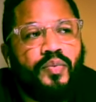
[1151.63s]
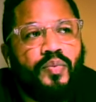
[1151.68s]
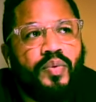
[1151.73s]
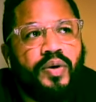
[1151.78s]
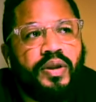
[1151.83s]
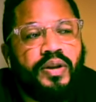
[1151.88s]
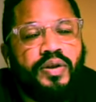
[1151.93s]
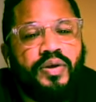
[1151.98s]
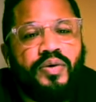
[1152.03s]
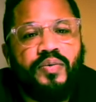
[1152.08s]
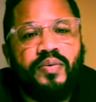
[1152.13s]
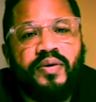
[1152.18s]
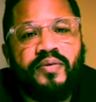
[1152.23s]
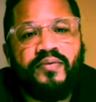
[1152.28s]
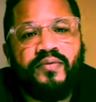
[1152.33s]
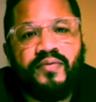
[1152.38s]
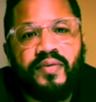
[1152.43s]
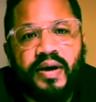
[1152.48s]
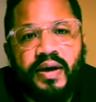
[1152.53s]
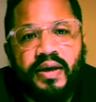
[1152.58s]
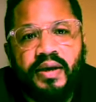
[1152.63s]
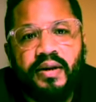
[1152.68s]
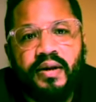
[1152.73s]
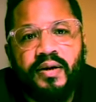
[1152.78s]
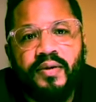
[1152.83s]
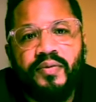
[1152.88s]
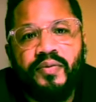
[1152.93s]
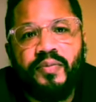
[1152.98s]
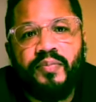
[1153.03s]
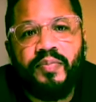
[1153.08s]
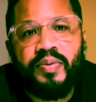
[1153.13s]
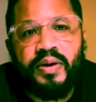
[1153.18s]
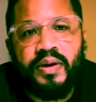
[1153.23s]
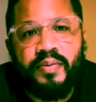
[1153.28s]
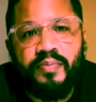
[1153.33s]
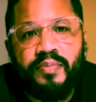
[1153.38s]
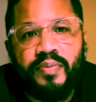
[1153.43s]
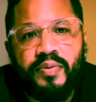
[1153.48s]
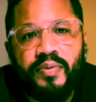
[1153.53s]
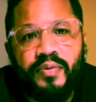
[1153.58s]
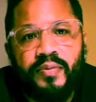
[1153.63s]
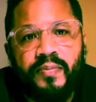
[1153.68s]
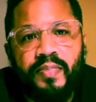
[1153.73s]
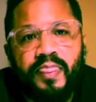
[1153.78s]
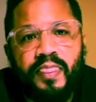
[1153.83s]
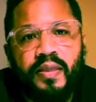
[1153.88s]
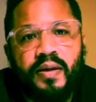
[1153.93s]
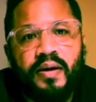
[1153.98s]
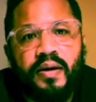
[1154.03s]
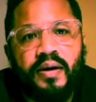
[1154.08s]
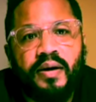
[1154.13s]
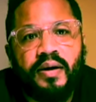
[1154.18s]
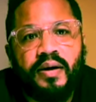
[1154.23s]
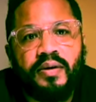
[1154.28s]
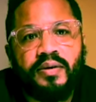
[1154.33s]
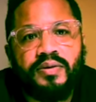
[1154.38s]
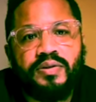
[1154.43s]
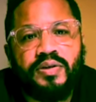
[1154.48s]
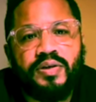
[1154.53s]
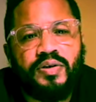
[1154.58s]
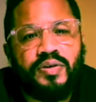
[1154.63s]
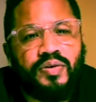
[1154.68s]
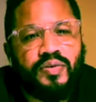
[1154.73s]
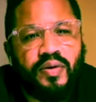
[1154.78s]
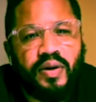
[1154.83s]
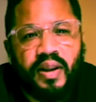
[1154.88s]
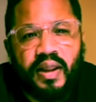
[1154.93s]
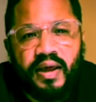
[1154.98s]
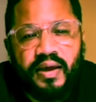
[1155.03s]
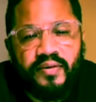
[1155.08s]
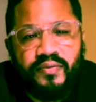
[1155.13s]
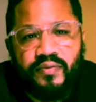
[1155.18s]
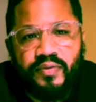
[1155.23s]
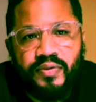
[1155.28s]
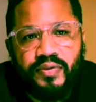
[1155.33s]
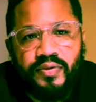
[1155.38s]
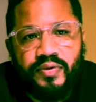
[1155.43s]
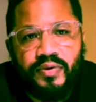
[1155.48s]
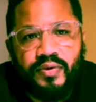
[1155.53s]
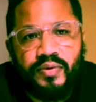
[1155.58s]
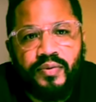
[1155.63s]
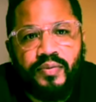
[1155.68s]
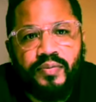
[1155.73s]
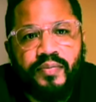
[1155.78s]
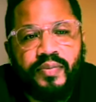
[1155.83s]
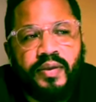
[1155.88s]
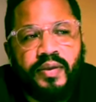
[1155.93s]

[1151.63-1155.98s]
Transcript: when you invite other people uh, to do life with you,